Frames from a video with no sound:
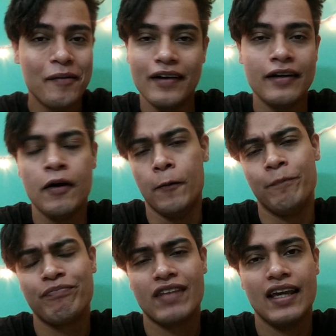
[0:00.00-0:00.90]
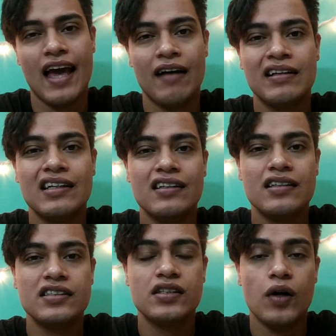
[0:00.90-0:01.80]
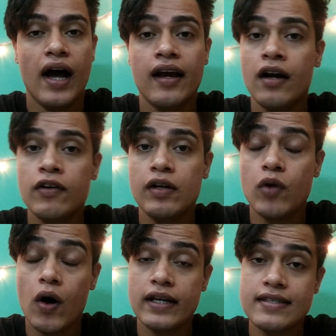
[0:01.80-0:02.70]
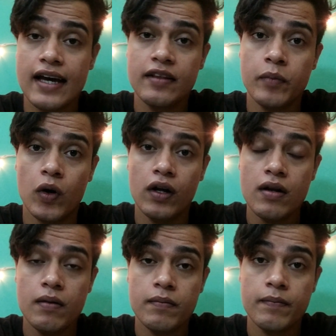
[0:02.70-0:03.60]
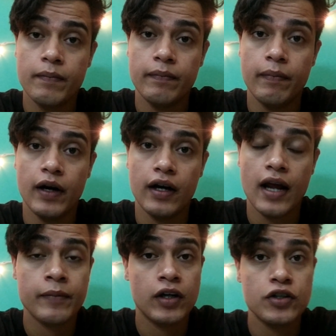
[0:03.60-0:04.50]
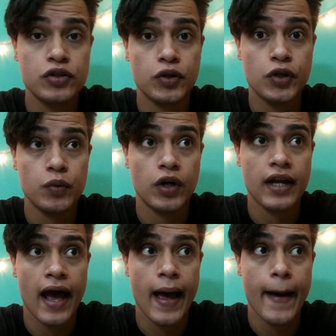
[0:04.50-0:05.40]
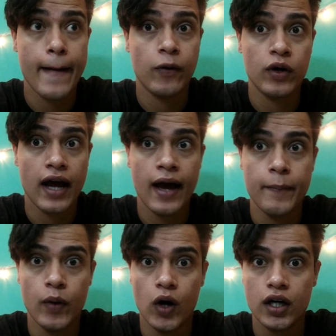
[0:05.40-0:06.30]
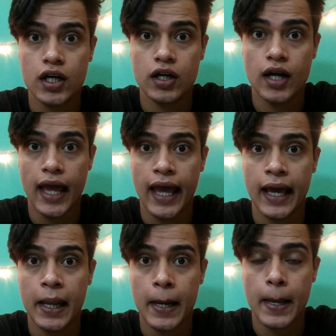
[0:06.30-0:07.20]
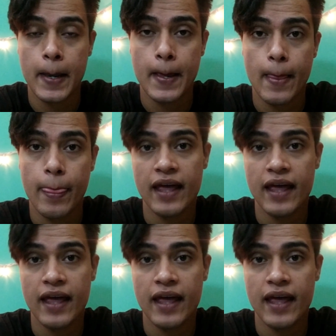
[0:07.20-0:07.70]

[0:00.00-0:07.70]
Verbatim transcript: no yeah so i can't really vlog inside the mall but i'm gonna show you what ha- what i bought and that's